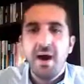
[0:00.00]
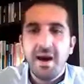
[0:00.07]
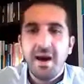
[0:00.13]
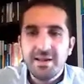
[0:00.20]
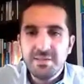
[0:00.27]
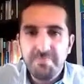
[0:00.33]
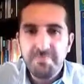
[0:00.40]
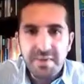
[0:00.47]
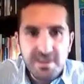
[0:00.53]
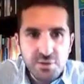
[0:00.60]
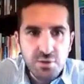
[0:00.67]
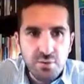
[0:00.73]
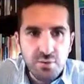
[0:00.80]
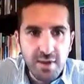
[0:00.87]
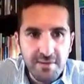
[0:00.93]
At
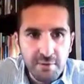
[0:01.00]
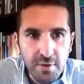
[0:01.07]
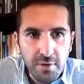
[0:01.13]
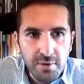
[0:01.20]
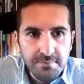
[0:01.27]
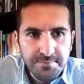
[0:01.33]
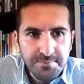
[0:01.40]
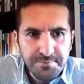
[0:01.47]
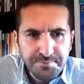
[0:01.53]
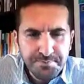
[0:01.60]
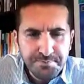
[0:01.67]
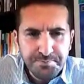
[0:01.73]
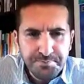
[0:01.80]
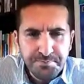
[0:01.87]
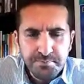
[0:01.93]
B2 level,
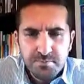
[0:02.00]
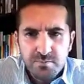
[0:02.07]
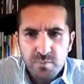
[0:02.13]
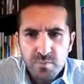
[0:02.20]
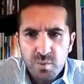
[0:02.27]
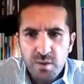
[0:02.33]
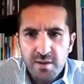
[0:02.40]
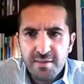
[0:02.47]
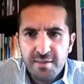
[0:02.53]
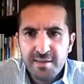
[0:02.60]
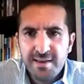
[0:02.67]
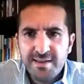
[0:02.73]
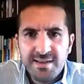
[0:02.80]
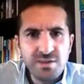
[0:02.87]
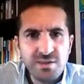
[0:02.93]

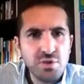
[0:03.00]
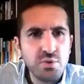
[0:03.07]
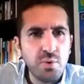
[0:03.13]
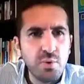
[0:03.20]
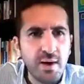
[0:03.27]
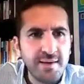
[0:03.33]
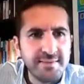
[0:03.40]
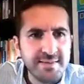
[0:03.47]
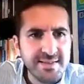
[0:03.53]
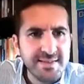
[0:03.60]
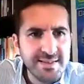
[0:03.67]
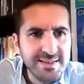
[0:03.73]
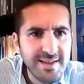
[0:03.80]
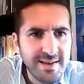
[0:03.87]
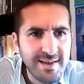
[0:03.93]
they need to
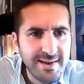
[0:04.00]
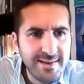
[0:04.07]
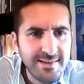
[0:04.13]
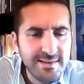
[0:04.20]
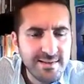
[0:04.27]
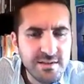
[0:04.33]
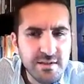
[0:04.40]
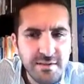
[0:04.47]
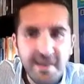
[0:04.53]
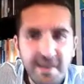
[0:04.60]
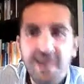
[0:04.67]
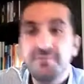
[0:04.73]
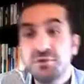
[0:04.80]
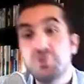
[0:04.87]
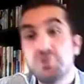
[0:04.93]
understand, they
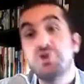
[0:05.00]
have to